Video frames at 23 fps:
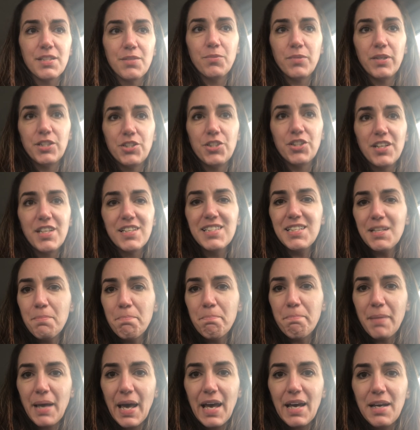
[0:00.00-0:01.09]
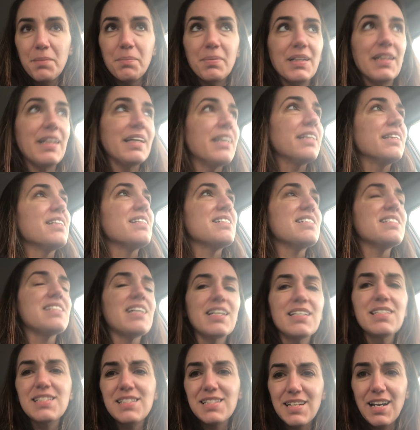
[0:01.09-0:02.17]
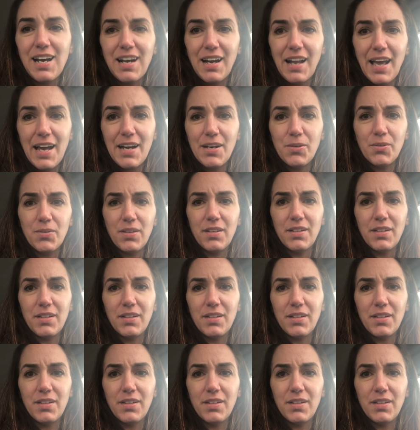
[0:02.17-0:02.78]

which isn't bad, but like the sun's not out.